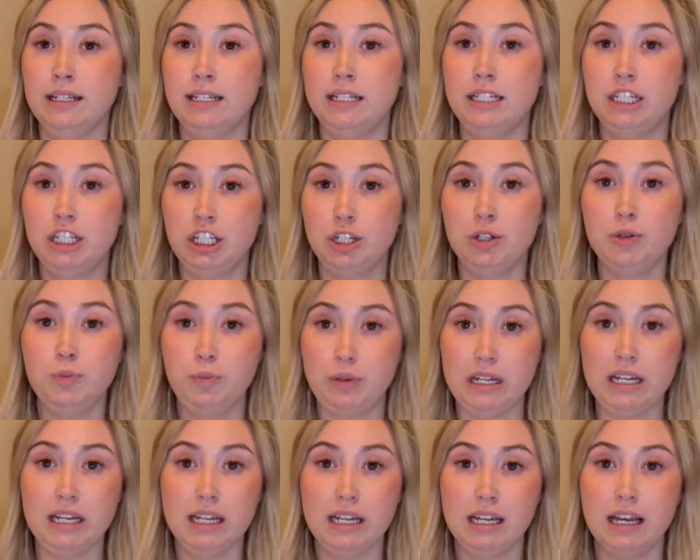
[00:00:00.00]
to
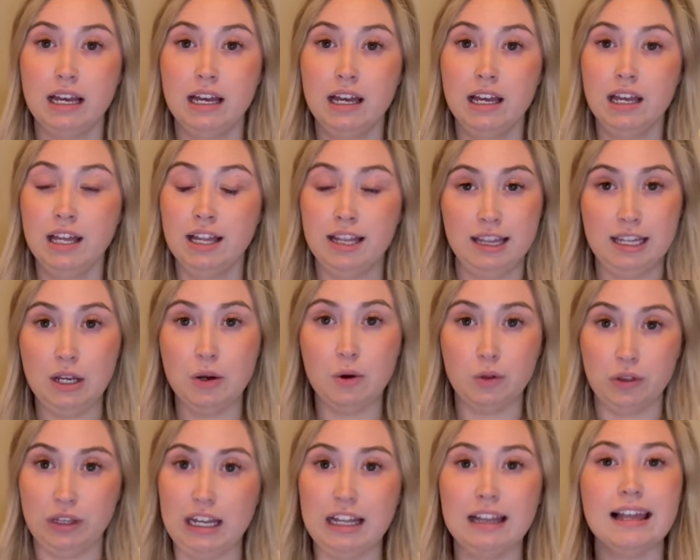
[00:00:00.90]
be the
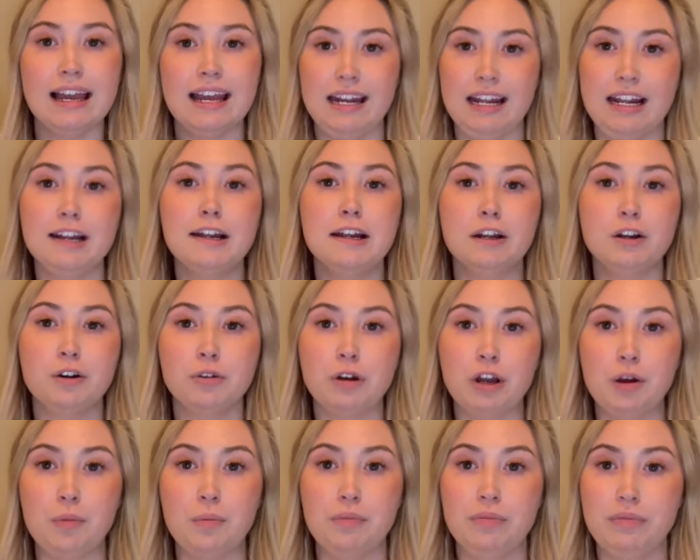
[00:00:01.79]
only lighting in a
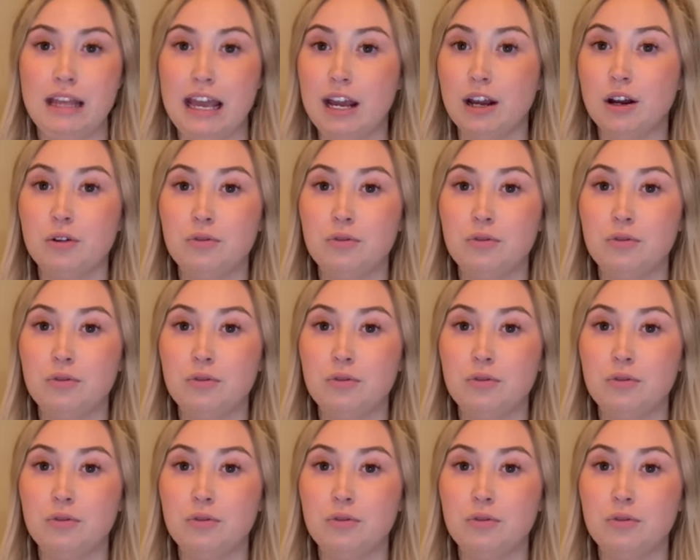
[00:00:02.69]
room. They are